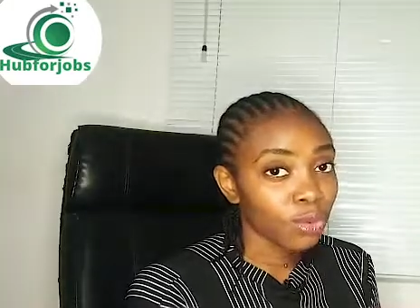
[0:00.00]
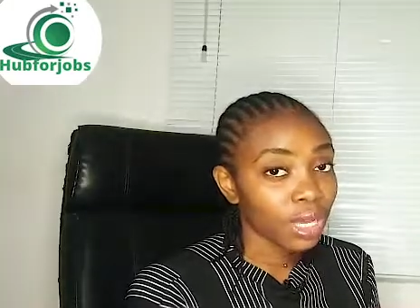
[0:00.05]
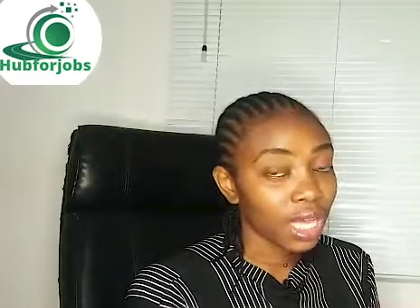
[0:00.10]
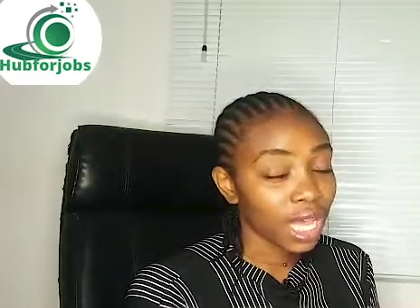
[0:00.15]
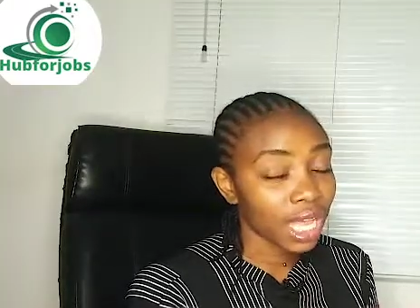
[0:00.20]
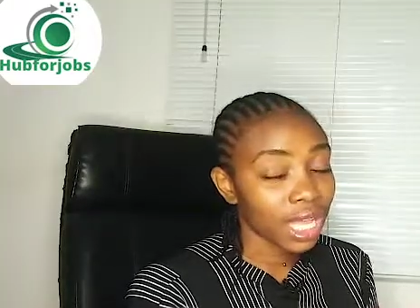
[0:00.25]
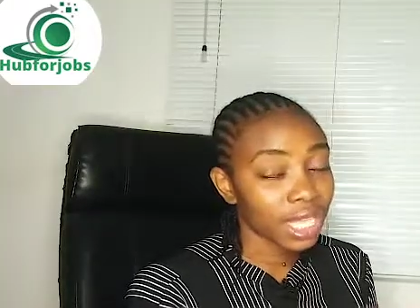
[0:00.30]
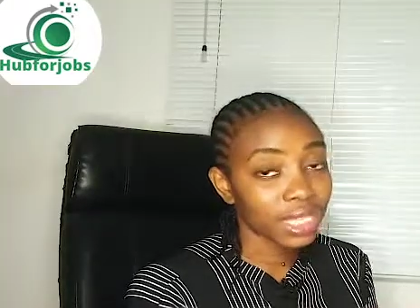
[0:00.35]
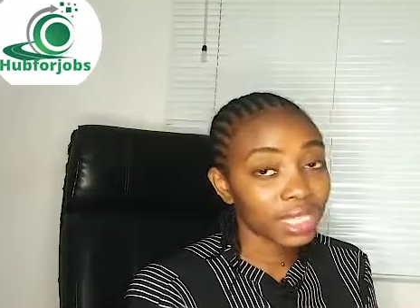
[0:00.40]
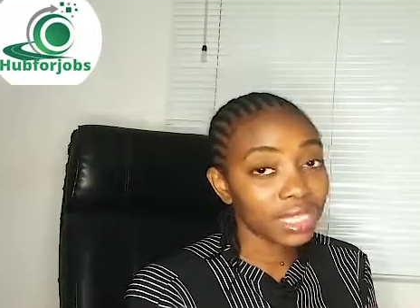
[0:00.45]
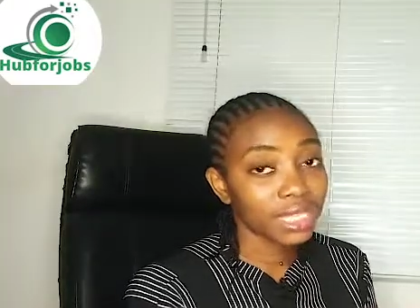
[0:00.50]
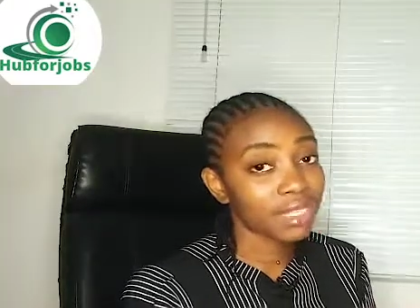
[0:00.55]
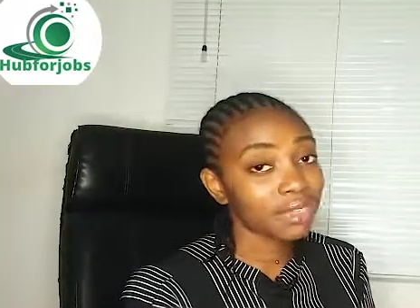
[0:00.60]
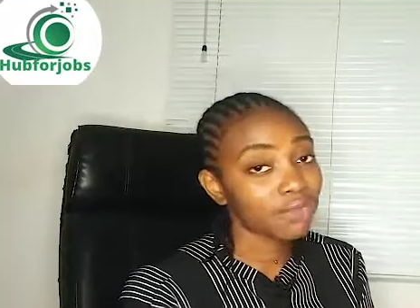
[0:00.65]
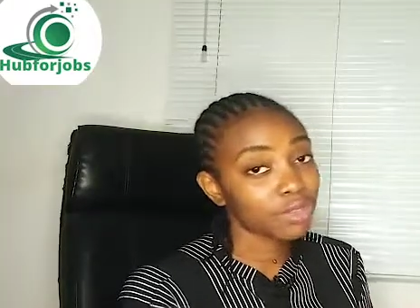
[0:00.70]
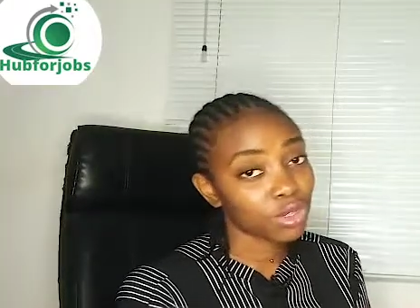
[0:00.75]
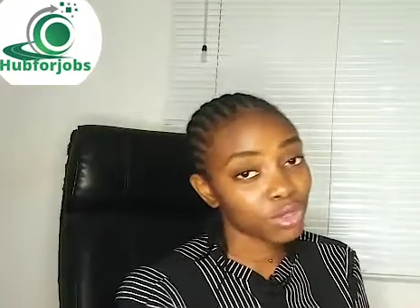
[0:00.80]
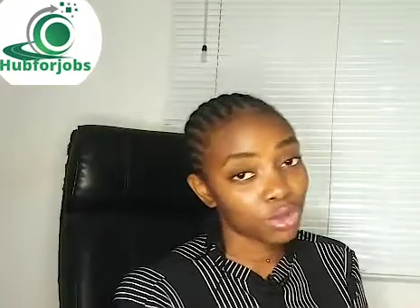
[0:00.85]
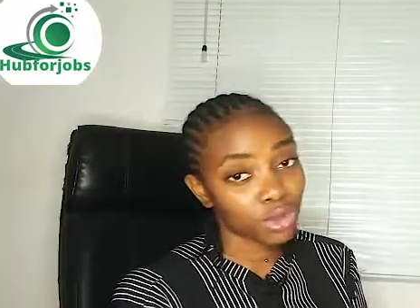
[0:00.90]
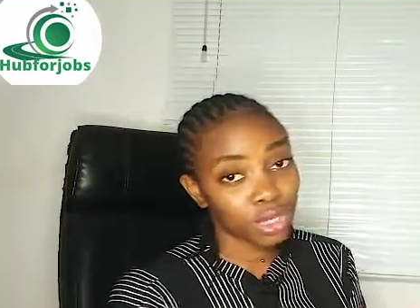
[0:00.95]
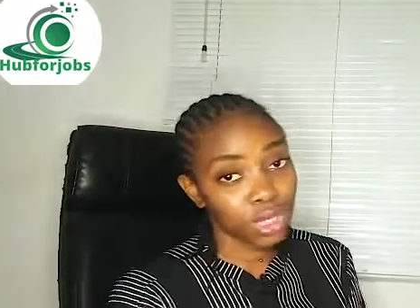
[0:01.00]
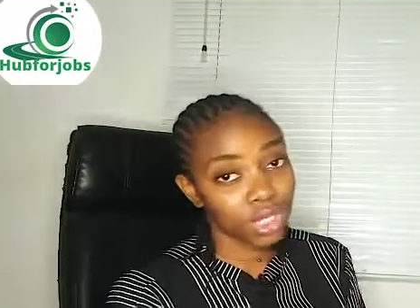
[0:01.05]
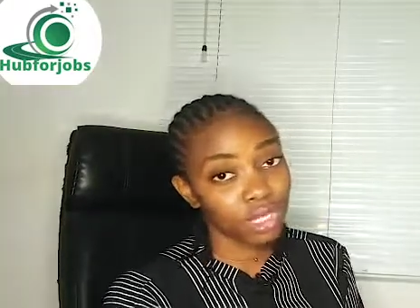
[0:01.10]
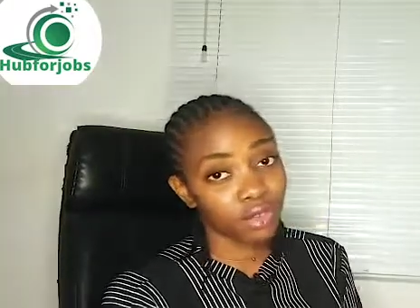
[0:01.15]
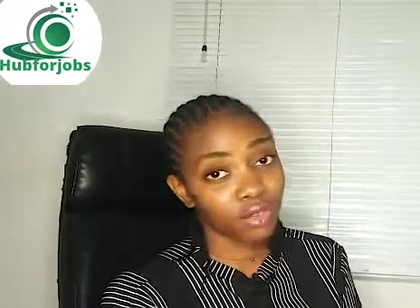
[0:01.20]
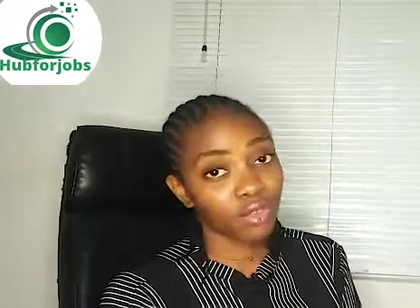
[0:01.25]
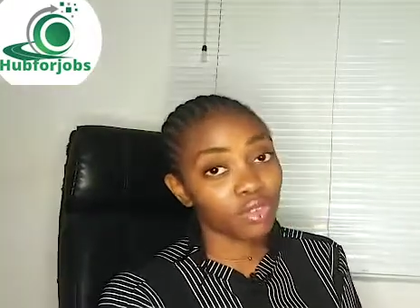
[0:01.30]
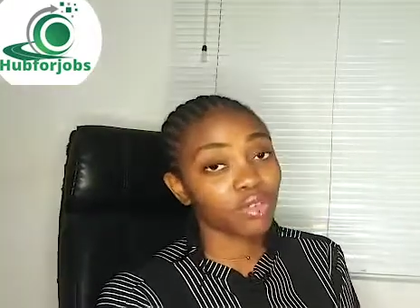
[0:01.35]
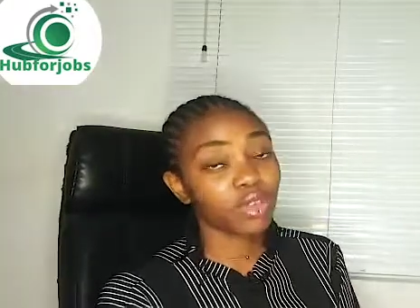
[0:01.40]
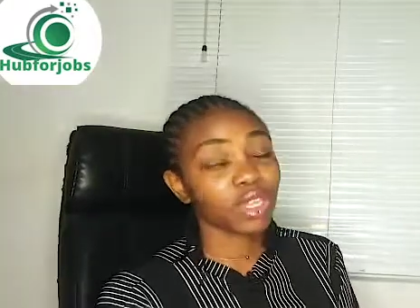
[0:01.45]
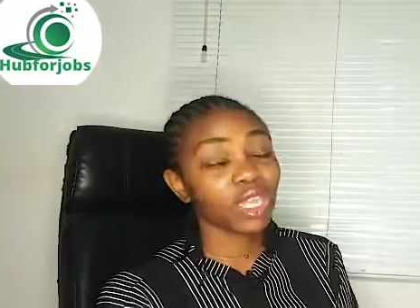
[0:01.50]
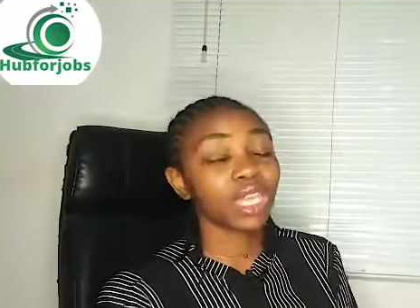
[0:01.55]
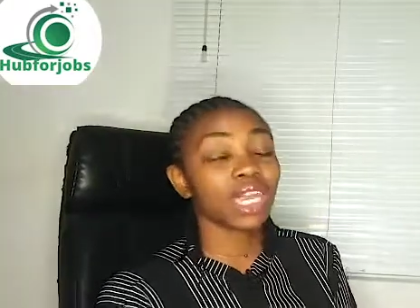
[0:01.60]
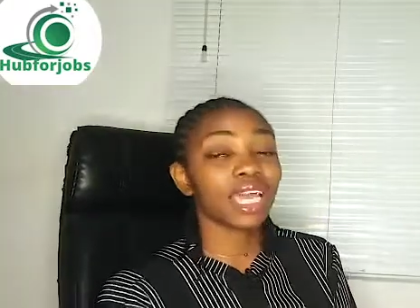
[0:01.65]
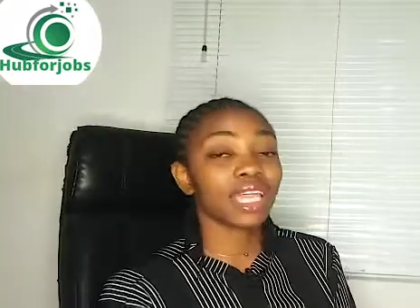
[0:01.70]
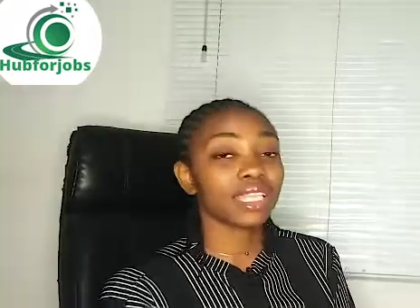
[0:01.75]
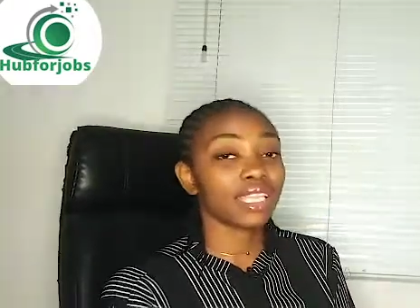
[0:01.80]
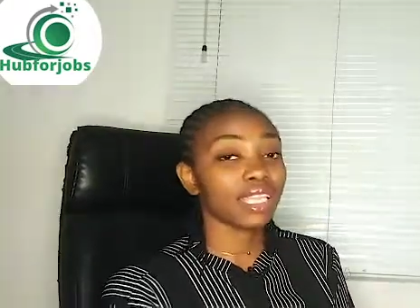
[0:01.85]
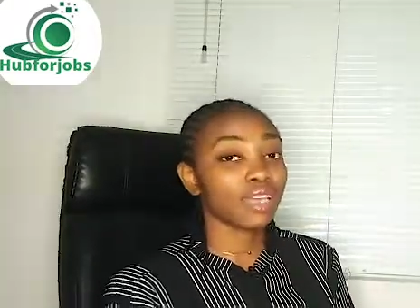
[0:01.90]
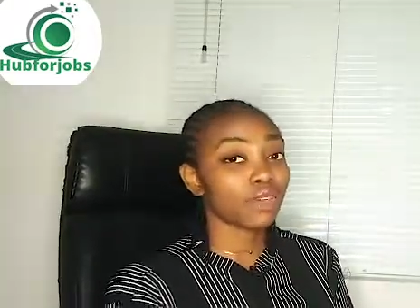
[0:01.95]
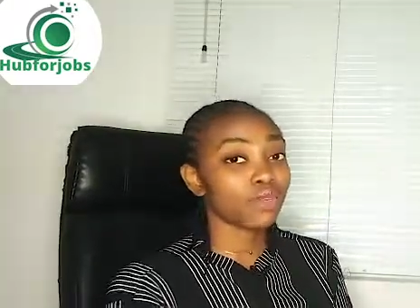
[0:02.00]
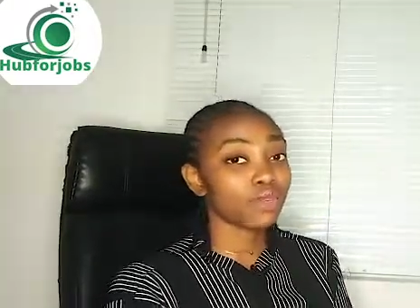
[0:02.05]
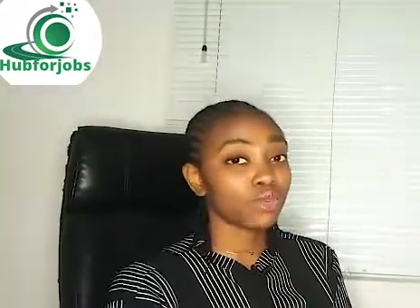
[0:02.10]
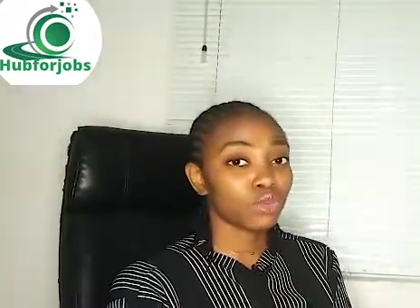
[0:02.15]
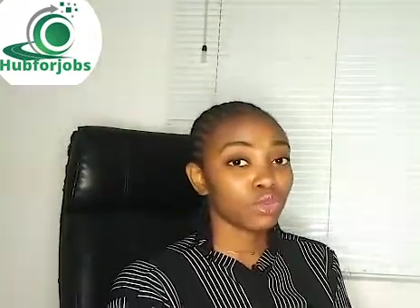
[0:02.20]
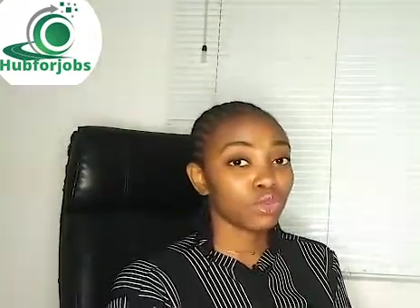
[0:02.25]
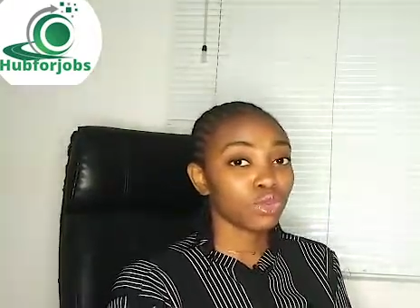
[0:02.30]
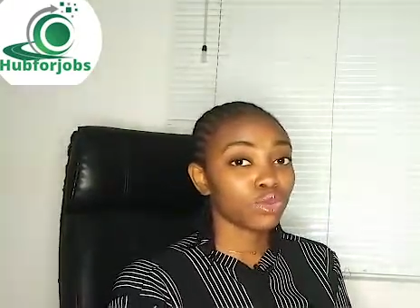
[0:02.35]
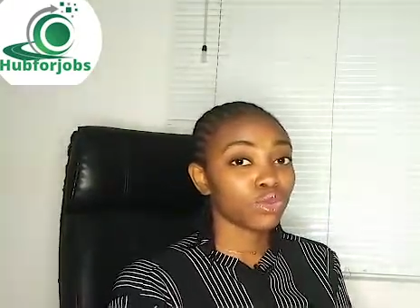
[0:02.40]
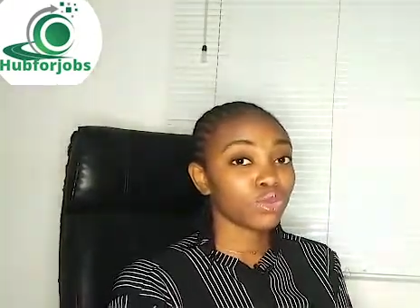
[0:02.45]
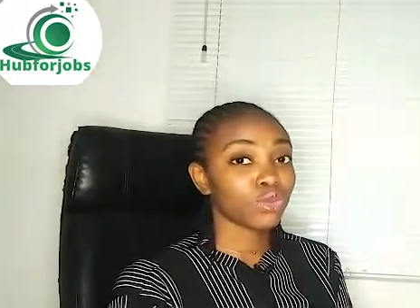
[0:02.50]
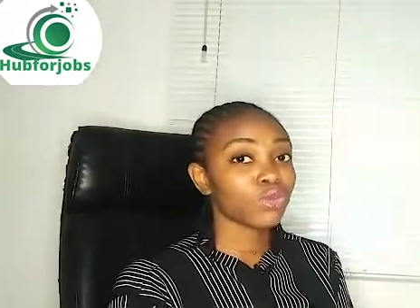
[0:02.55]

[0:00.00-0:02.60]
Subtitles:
Guys, these resources are free and they are for you,